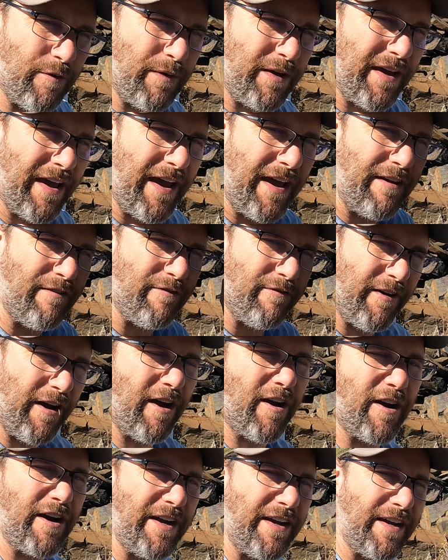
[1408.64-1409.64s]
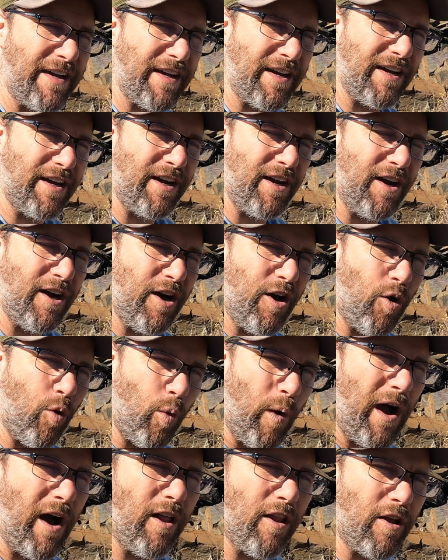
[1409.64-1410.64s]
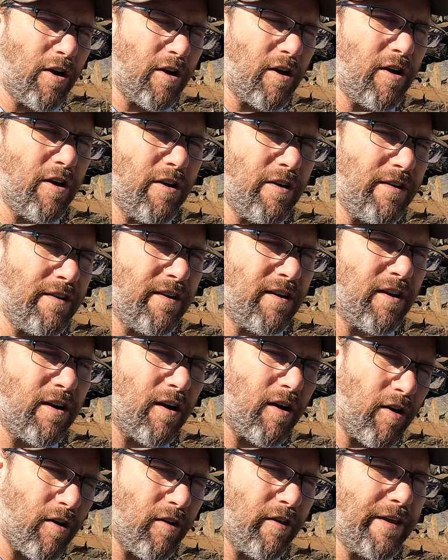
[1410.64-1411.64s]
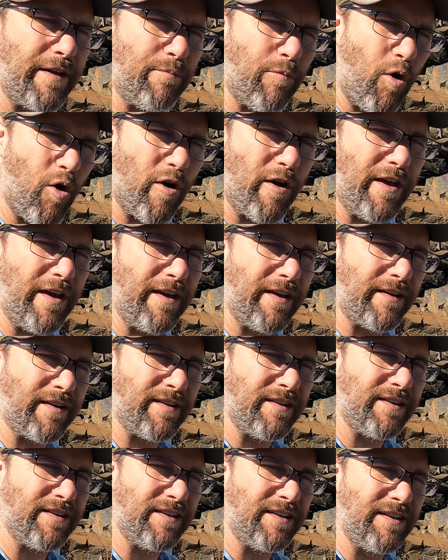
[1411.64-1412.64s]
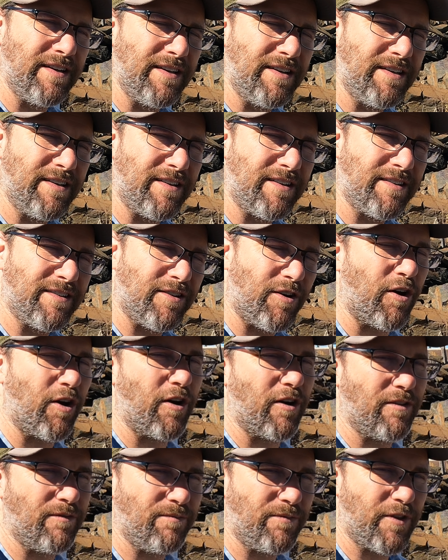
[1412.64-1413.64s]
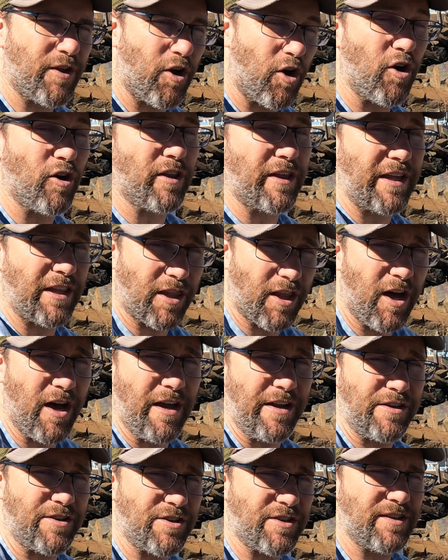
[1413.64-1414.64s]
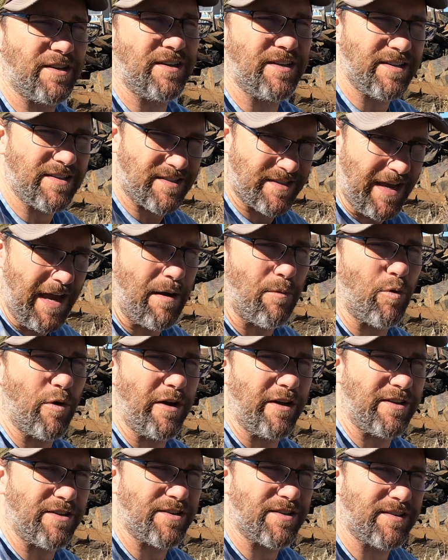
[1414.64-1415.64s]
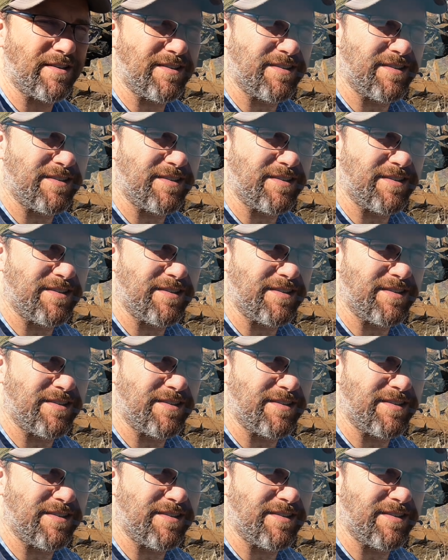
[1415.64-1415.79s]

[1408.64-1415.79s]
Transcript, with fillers: to be a very well-earned early morning or early lunch sandwich.